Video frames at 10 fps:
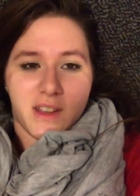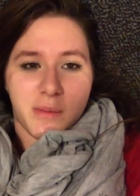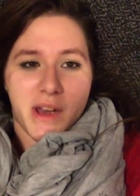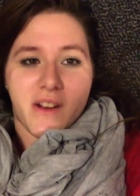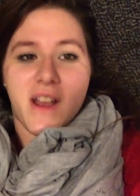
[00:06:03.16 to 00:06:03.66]

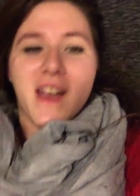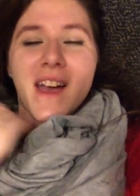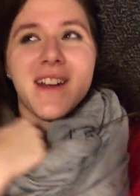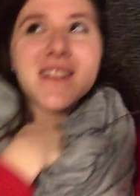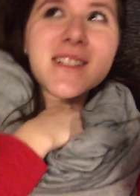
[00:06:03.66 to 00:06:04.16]
think about.
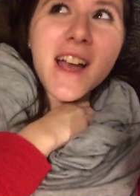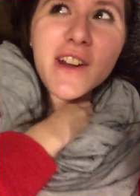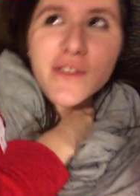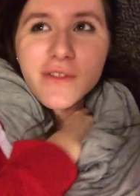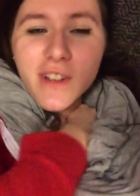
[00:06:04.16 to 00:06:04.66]
And it's
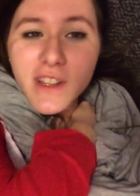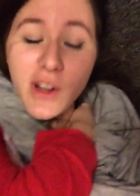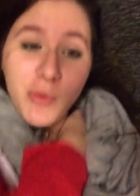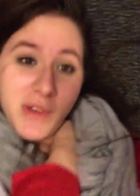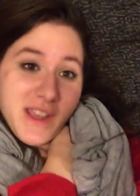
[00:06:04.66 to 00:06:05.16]
kind of fun.
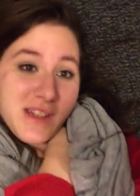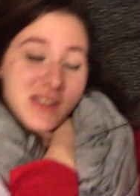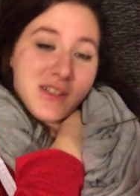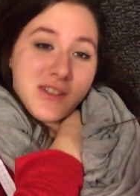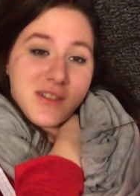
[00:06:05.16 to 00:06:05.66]
They don't play
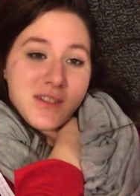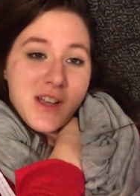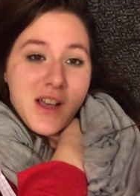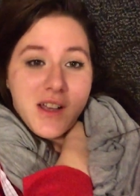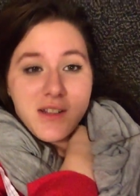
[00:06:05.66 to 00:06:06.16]
until
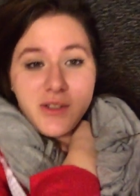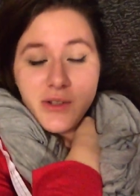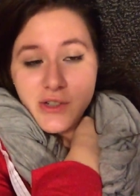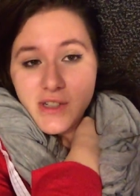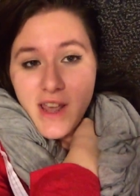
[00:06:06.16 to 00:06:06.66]
uh,
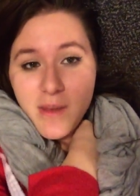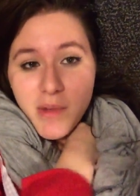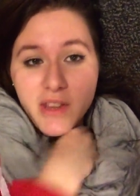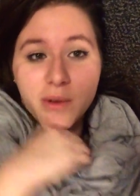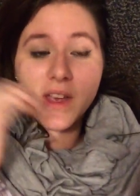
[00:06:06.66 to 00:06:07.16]
New Year's Day,
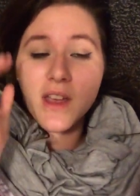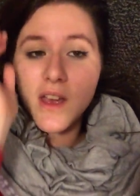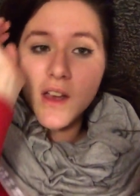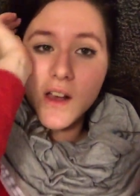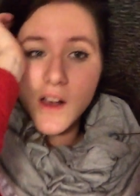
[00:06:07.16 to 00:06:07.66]
by the way.
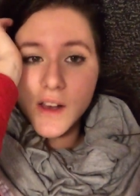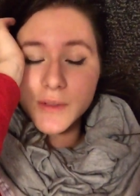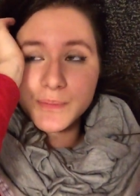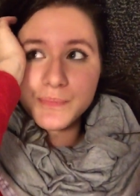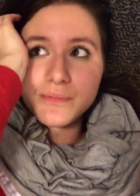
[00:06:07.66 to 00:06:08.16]

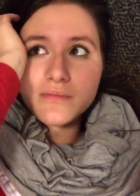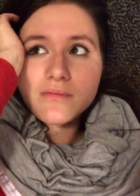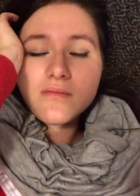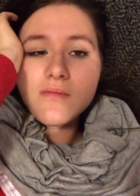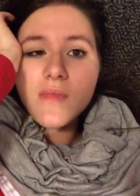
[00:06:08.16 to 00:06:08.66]

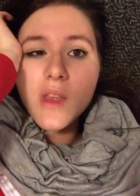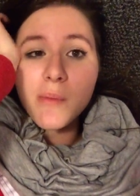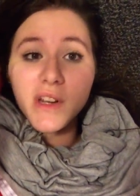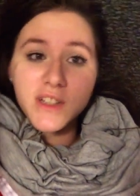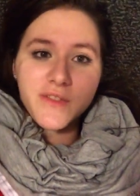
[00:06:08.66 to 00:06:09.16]
Um,
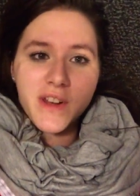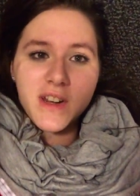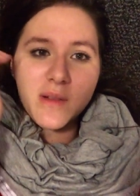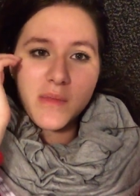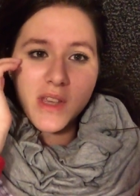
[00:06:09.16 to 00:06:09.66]
but it's
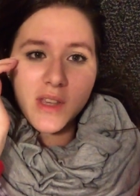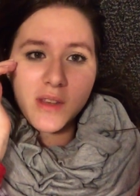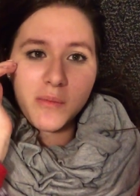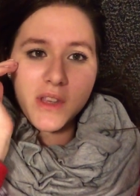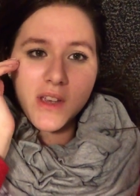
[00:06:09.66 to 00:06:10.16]
funny to
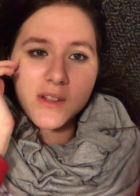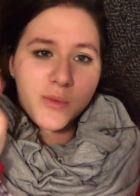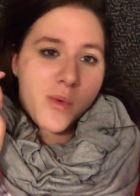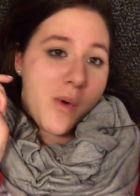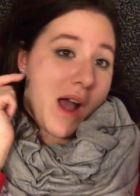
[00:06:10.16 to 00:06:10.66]
me
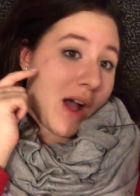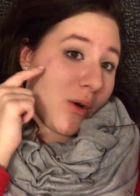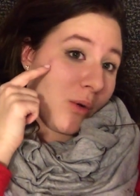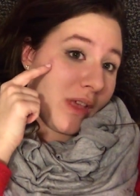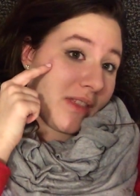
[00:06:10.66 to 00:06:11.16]
because
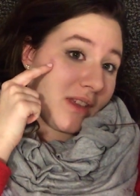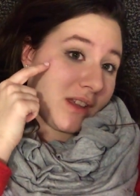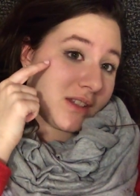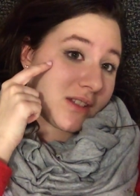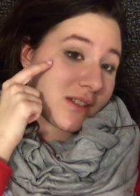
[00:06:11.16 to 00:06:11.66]
wow, that
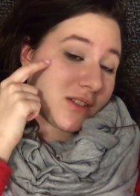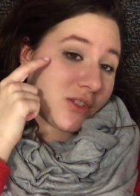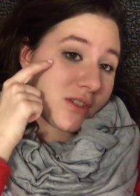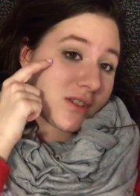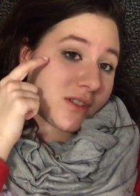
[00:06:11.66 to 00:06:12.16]
thing is
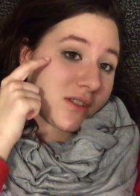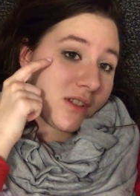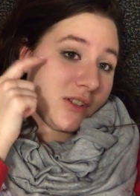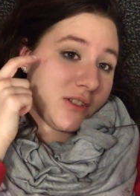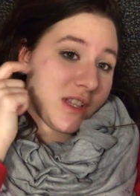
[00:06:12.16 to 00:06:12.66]

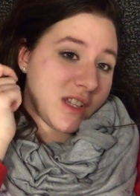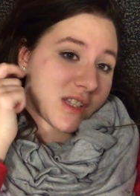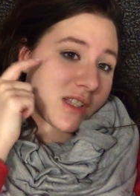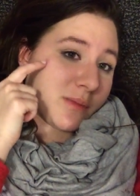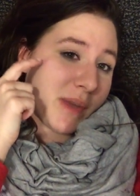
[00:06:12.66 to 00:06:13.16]
just, it looks like
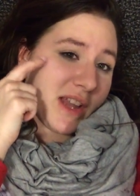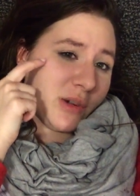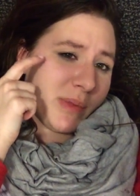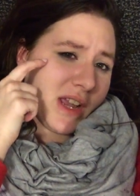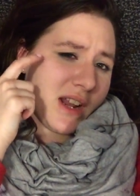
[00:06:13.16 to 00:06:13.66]
a
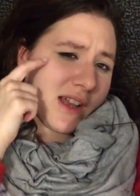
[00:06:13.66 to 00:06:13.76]
spider bite